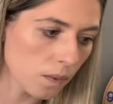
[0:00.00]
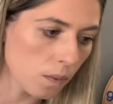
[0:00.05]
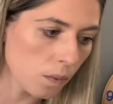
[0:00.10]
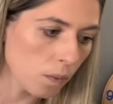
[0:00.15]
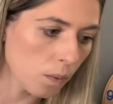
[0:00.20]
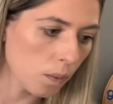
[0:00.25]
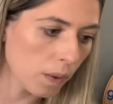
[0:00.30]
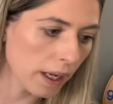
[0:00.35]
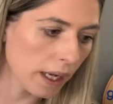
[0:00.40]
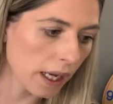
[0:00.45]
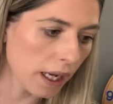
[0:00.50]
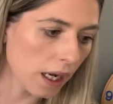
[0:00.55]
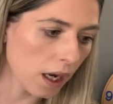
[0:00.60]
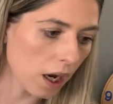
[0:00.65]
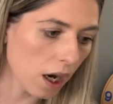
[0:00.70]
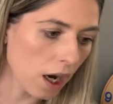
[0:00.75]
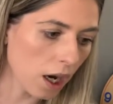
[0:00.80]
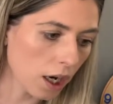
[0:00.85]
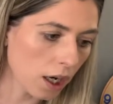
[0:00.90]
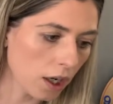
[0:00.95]
we
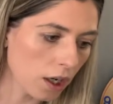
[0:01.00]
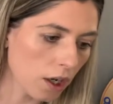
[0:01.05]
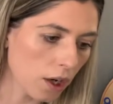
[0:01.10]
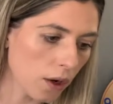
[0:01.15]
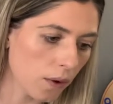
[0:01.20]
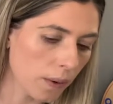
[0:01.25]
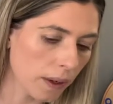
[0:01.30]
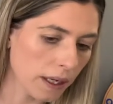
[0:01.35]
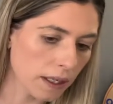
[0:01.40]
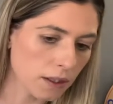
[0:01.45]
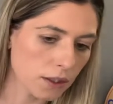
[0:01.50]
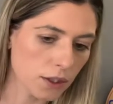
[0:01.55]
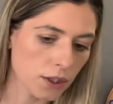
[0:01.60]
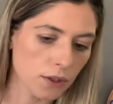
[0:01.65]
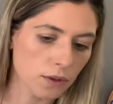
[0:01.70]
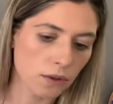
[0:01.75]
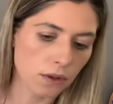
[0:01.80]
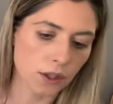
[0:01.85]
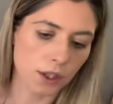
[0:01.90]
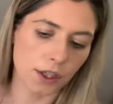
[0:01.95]
are going
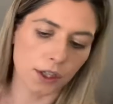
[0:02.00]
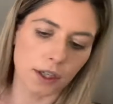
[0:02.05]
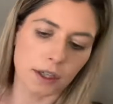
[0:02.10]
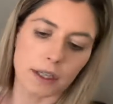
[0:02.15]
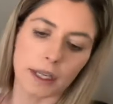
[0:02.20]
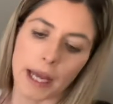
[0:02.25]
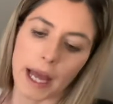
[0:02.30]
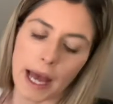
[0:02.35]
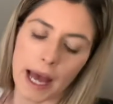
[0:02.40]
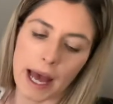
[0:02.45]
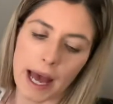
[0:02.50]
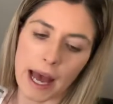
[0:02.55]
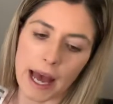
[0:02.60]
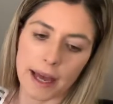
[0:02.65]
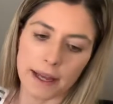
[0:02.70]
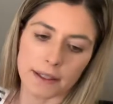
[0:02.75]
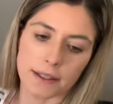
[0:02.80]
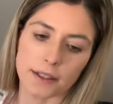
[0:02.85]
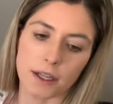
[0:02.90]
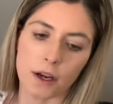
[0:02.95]
to look
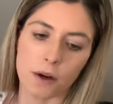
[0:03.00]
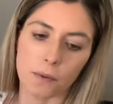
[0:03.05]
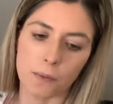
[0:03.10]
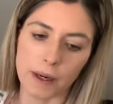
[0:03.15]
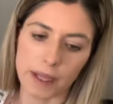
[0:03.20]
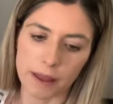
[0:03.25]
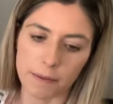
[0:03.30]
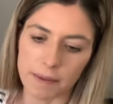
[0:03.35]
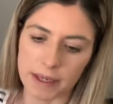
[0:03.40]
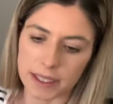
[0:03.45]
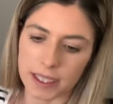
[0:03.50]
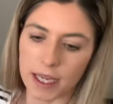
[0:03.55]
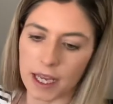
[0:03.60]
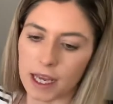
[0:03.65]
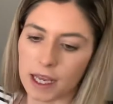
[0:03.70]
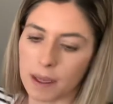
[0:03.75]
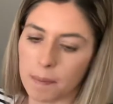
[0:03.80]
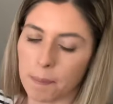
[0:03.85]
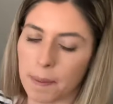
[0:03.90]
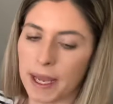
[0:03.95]
at
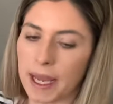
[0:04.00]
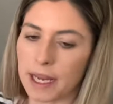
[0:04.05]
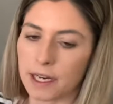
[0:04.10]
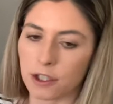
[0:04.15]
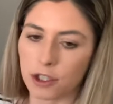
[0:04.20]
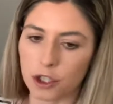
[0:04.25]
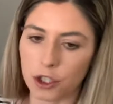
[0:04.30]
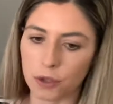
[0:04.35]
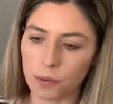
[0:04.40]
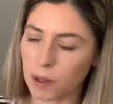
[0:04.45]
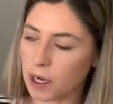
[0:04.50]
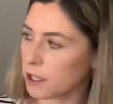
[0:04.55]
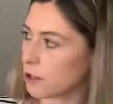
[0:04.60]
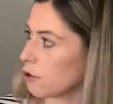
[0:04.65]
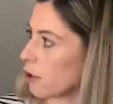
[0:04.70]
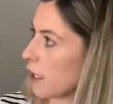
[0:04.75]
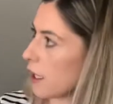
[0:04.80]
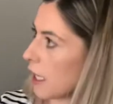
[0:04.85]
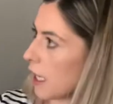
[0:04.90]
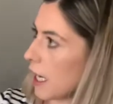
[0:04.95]
arithmetic, page
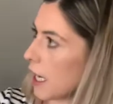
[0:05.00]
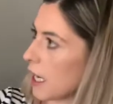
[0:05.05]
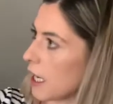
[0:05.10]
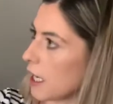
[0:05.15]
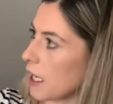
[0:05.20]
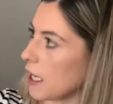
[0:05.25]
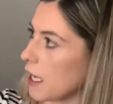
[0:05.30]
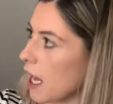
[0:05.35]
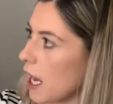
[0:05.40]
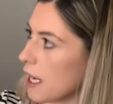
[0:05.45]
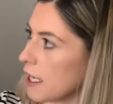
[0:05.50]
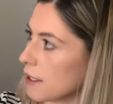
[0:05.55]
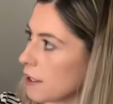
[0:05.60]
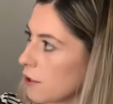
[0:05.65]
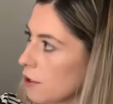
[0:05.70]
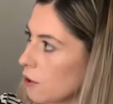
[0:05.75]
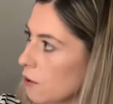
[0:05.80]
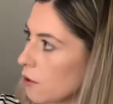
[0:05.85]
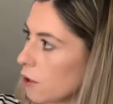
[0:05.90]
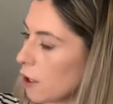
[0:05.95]
289 to
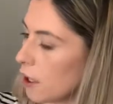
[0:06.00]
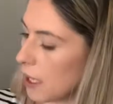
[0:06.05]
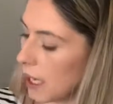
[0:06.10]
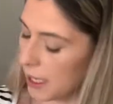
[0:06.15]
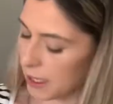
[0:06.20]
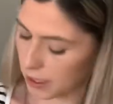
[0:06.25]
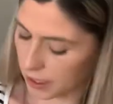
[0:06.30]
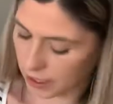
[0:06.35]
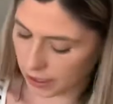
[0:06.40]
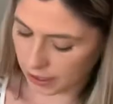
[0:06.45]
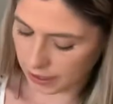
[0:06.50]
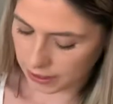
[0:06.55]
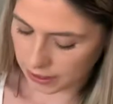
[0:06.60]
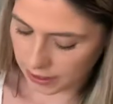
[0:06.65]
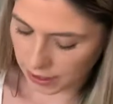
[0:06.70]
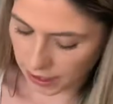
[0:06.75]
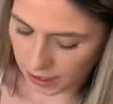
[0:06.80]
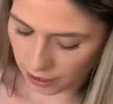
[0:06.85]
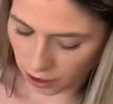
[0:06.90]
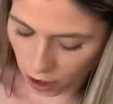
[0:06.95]
290, and
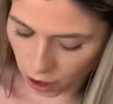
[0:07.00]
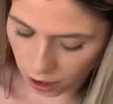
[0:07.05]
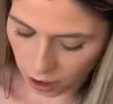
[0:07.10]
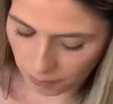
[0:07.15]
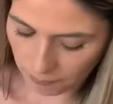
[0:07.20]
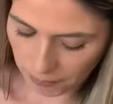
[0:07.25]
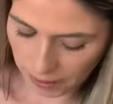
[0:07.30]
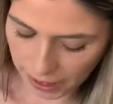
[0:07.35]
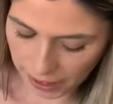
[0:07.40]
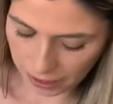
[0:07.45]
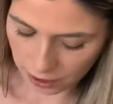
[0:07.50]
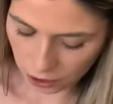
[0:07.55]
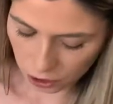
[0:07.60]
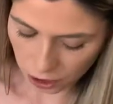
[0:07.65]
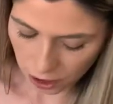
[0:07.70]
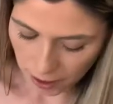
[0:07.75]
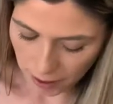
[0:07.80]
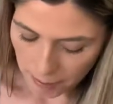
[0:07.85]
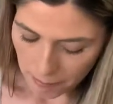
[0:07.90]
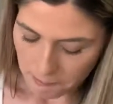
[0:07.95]
see it on our
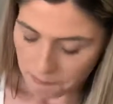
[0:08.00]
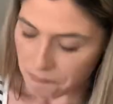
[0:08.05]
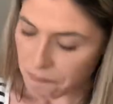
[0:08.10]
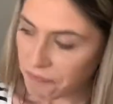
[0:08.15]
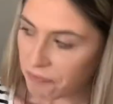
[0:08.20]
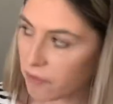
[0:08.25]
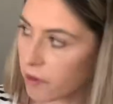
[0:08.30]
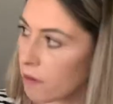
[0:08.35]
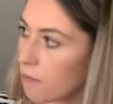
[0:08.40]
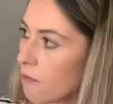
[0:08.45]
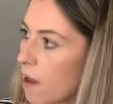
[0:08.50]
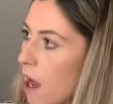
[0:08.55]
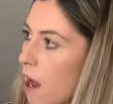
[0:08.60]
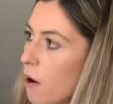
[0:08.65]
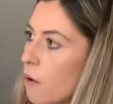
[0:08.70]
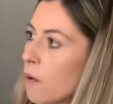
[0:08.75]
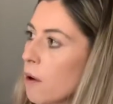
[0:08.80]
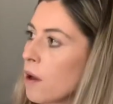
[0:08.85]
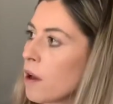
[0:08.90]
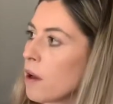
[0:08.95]
page.
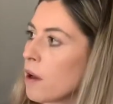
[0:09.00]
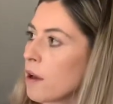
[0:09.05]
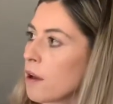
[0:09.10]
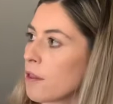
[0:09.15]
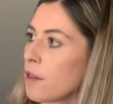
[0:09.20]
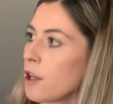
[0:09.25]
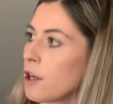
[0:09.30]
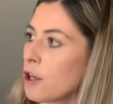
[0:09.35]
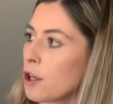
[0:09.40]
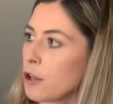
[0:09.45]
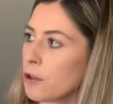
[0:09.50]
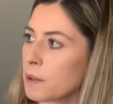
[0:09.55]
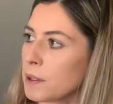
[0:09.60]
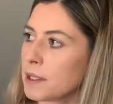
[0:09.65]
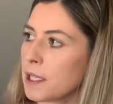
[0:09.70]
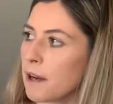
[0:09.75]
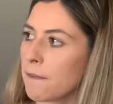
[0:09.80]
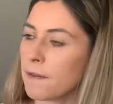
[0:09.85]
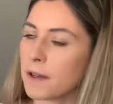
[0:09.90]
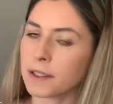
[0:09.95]
Now, the new
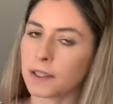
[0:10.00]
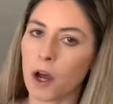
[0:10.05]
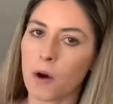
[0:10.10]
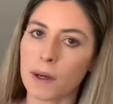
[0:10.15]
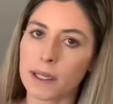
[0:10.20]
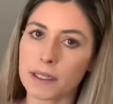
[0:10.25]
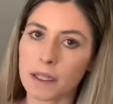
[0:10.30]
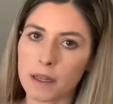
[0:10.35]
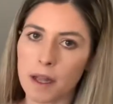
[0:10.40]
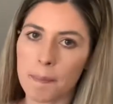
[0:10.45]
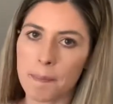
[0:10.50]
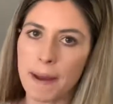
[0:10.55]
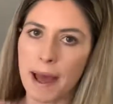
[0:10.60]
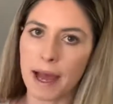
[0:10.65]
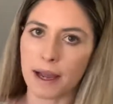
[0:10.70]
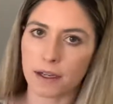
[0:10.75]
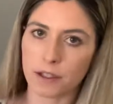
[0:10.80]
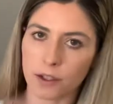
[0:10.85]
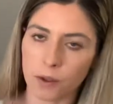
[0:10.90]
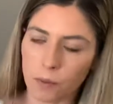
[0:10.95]
stuff is always on the
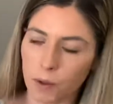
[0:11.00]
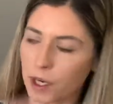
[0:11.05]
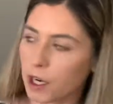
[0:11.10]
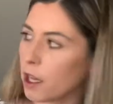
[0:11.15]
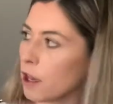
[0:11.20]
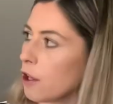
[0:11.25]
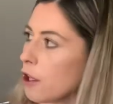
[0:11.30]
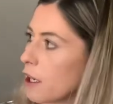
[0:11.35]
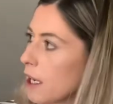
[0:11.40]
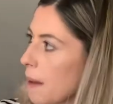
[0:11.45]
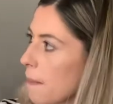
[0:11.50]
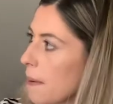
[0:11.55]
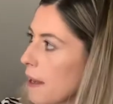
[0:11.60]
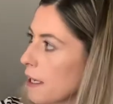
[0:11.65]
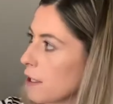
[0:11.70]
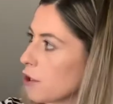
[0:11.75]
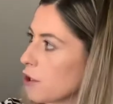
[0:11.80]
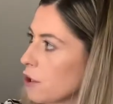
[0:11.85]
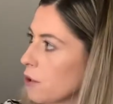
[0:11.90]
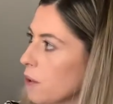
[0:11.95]
back, so we're going to look at
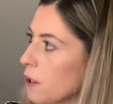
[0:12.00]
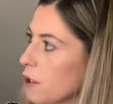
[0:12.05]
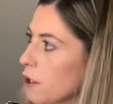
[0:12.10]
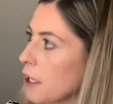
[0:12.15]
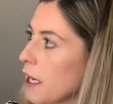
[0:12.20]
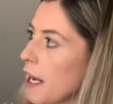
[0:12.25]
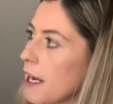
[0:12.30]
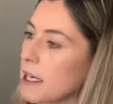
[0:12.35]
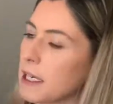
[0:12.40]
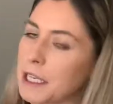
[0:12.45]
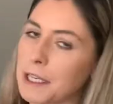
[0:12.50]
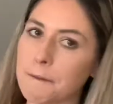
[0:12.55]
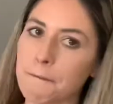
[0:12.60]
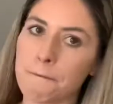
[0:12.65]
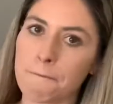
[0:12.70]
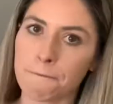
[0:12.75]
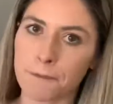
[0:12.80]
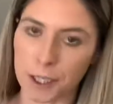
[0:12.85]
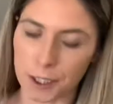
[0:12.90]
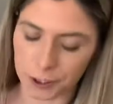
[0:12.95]
page
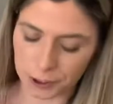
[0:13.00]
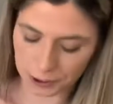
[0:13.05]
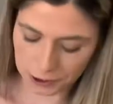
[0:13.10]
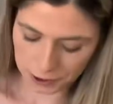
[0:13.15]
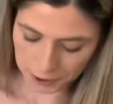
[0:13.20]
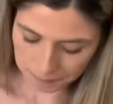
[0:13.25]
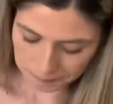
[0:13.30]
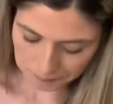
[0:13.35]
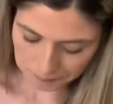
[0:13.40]
290 first.